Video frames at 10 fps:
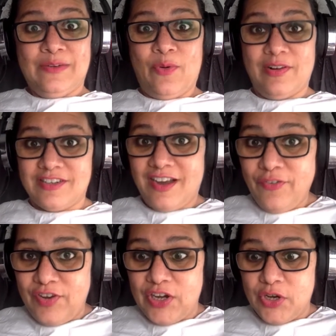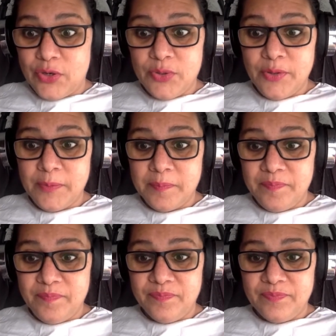Well, Toughy knew.
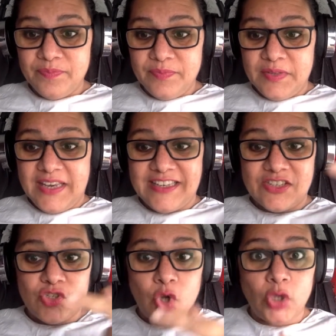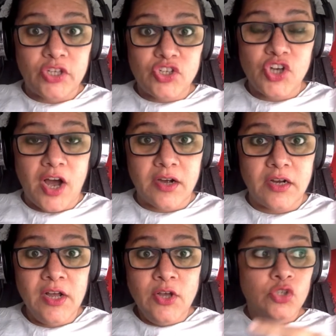He saw the shark
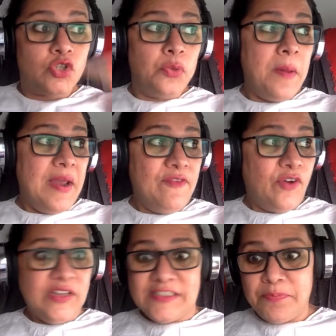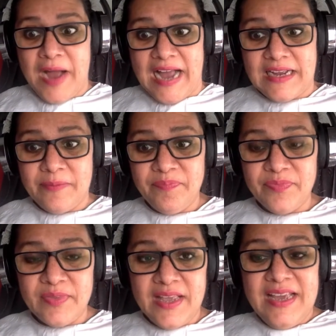swimming for his back.
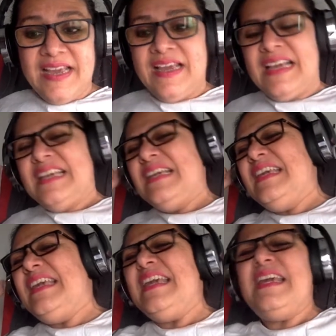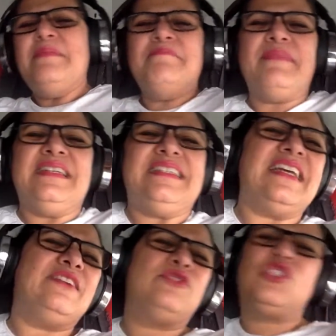He must
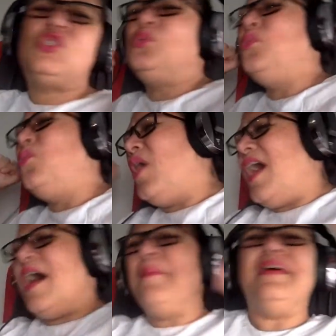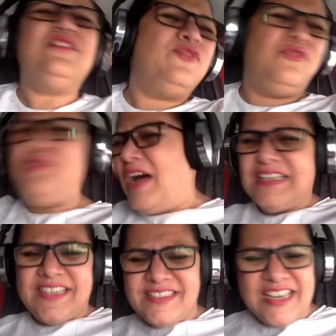have swam as
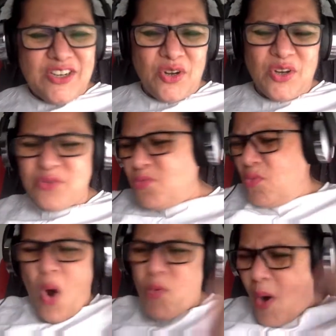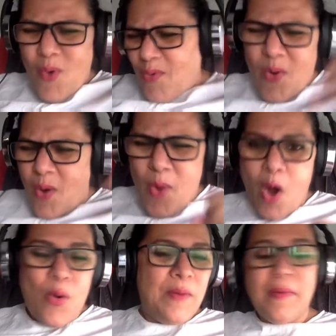fast as he could. Whoa, whoa, whoa, whoa, whoa,
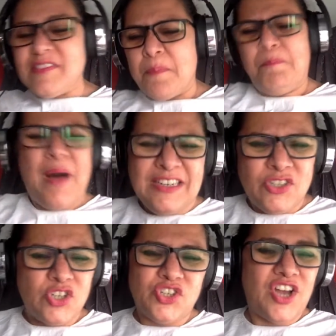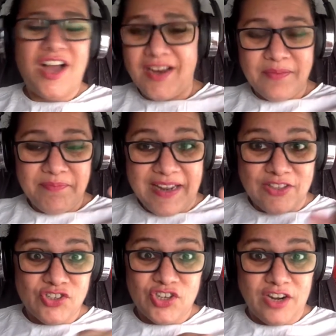whoa. And must have punched the shark and made
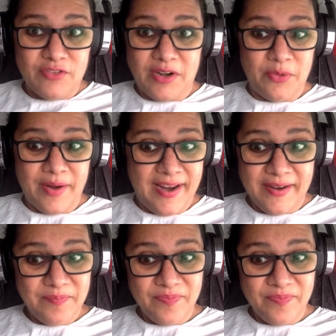the shark run away.